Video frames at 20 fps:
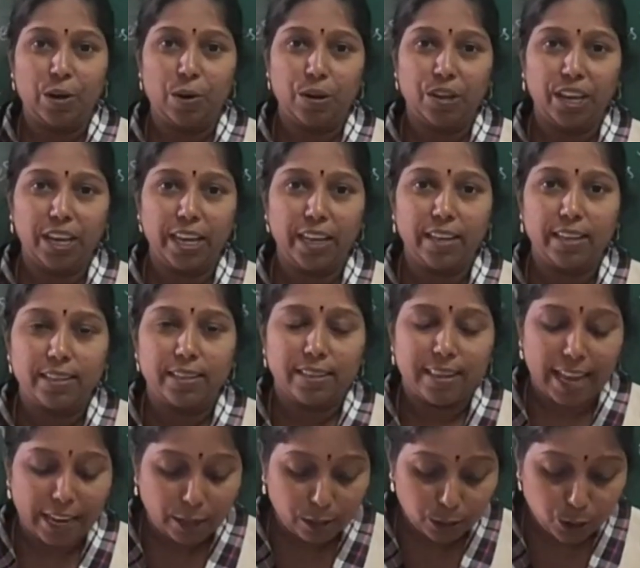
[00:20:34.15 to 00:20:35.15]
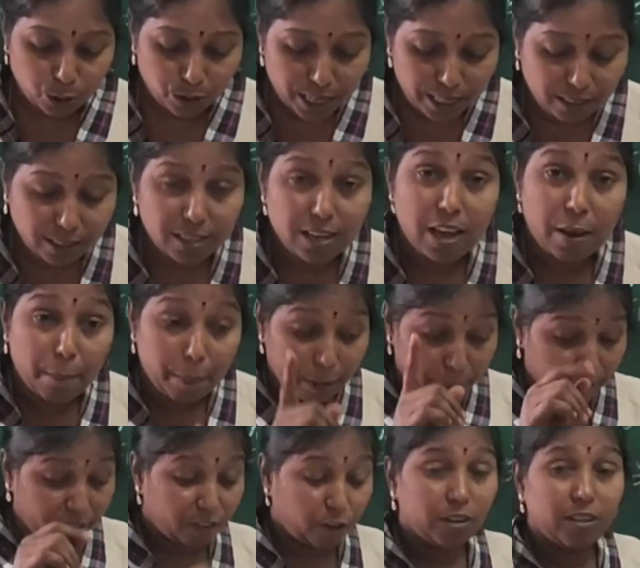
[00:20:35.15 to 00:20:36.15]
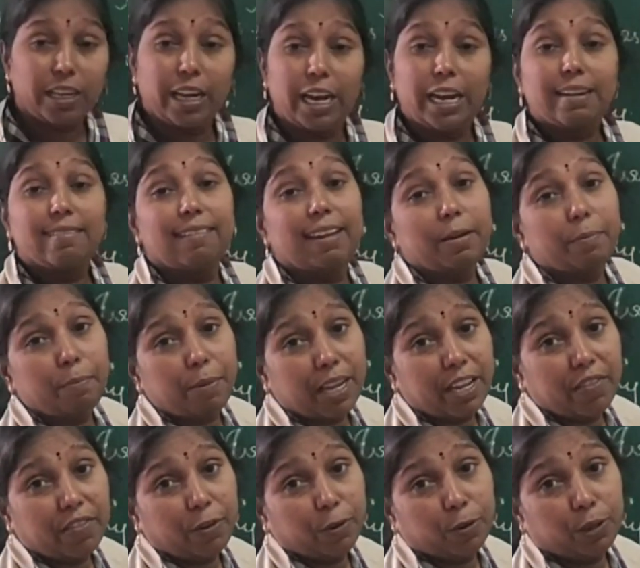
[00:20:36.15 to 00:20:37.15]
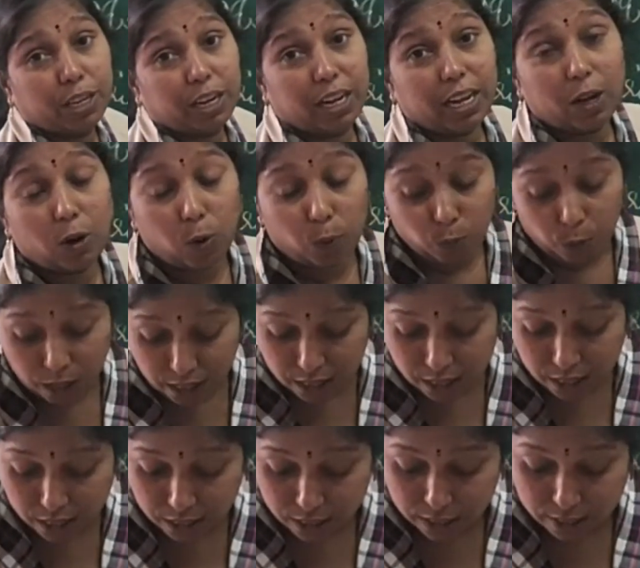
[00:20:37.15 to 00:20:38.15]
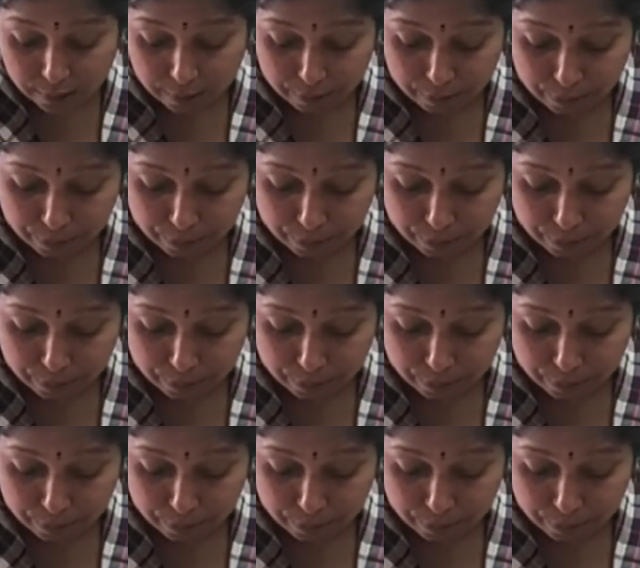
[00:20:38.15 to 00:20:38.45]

Okay, thank you students. But before that, let me give you the homework.